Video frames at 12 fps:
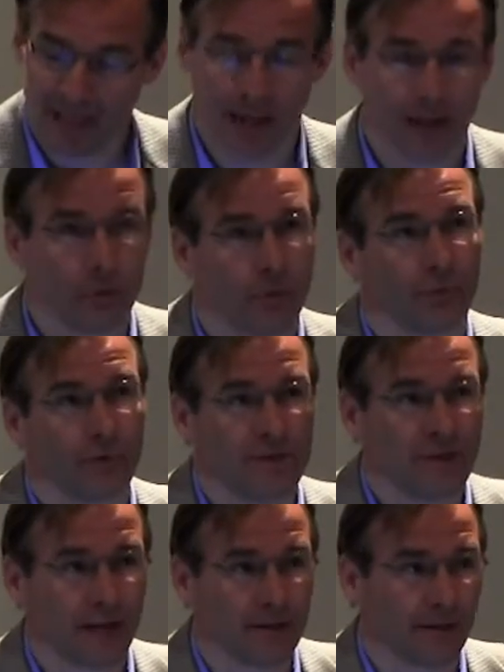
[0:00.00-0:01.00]
We'll
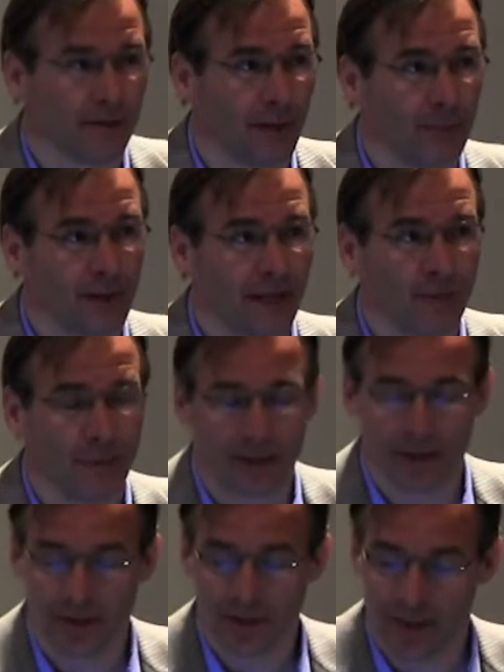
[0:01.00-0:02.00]
reach exaflop
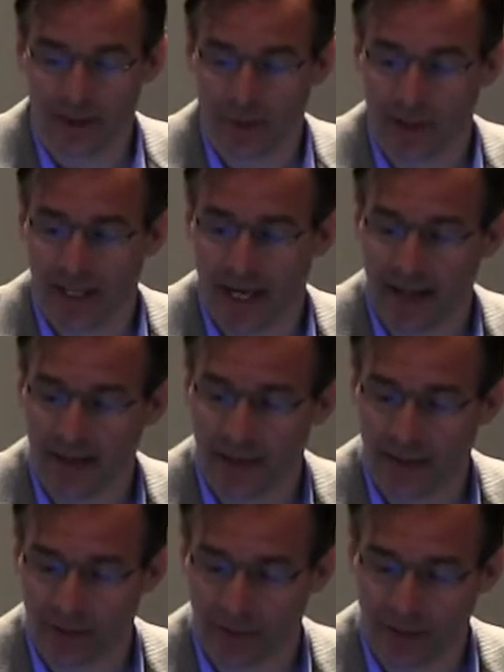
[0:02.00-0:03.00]
capabilities in
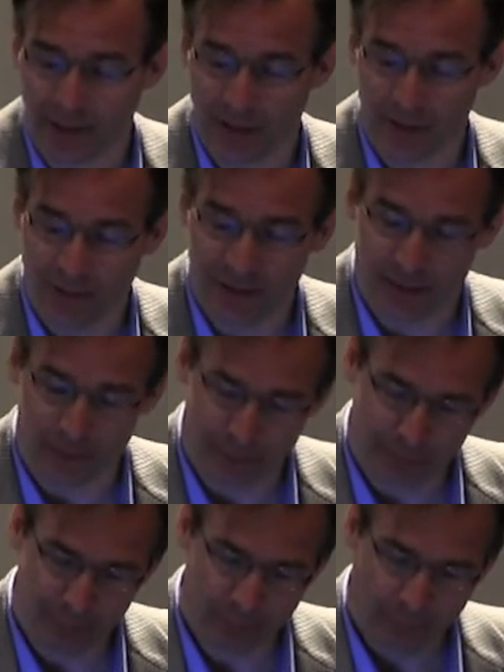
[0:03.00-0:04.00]
2018 or 2020.
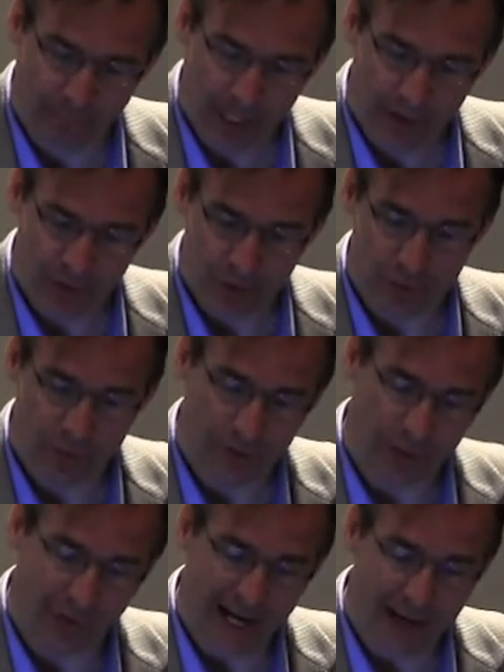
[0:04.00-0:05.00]
So
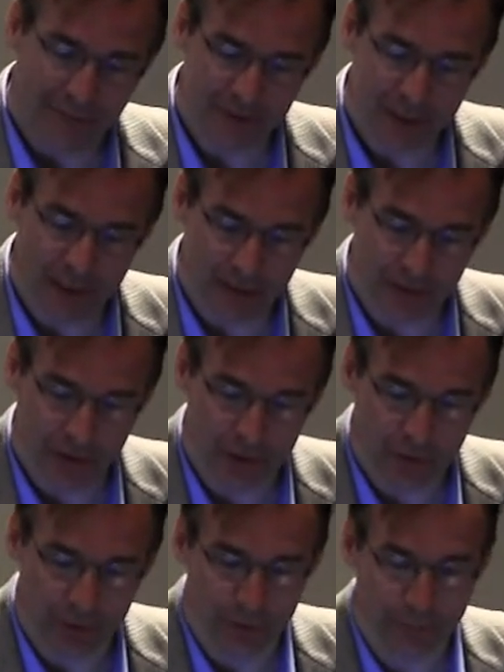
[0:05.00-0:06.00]
the graphs here show
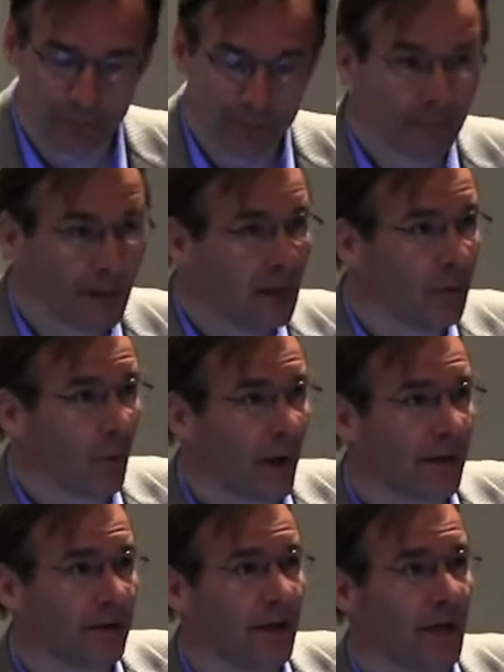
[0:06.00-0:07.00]
you
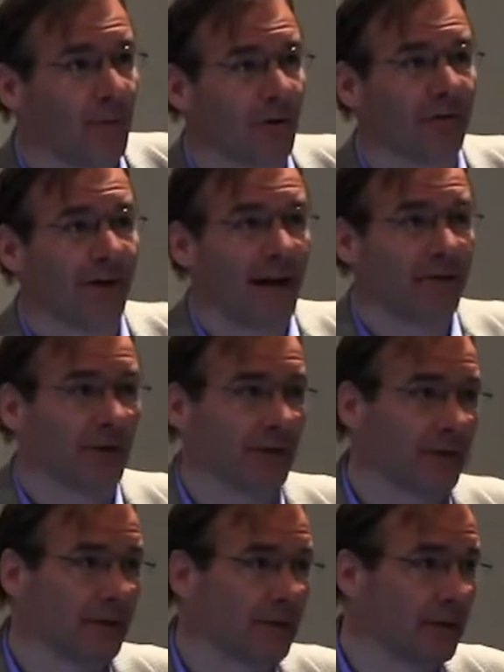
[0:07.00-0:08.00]
where the number
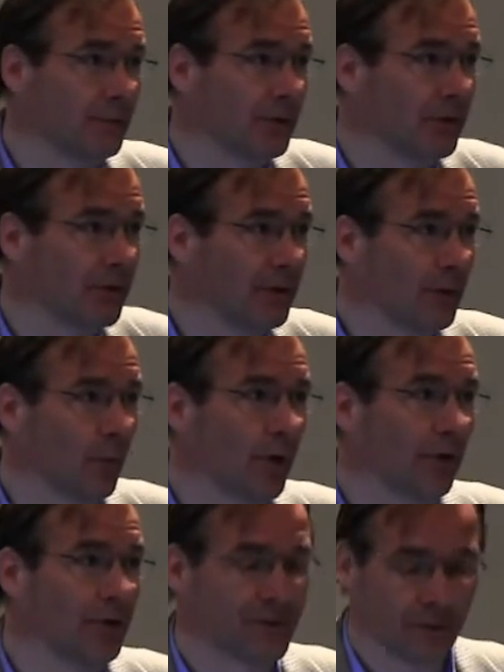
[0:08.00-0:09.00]
500 computer in the
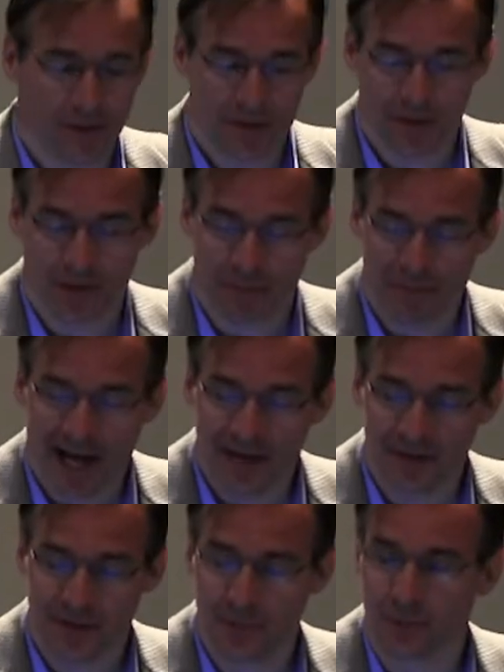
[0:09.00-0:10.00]
world is. So this is the
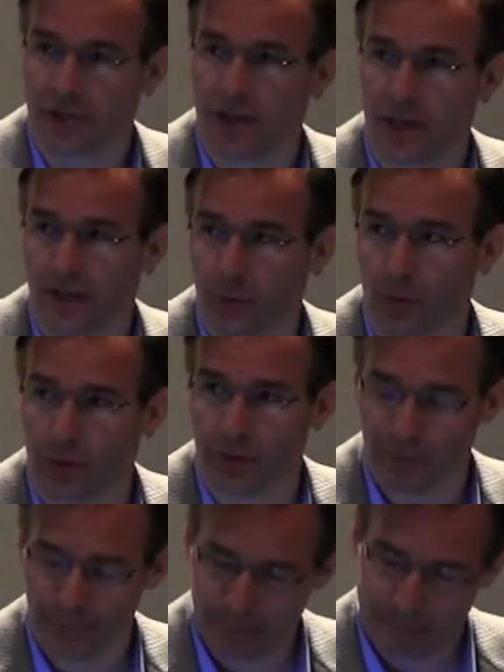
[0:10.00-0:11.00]
fastest machine in the
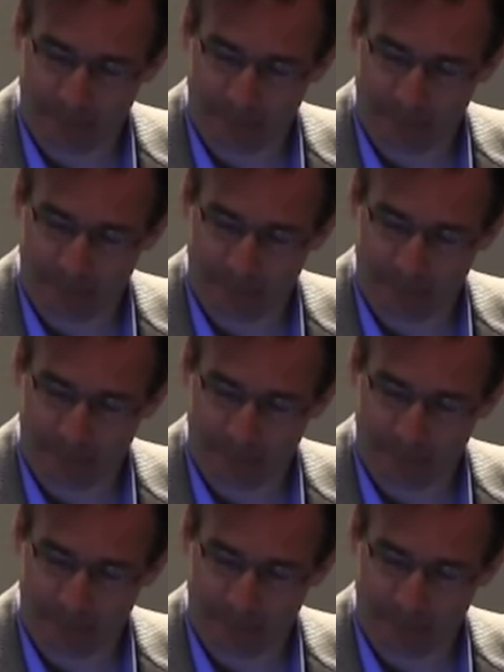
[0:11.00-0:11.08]
world.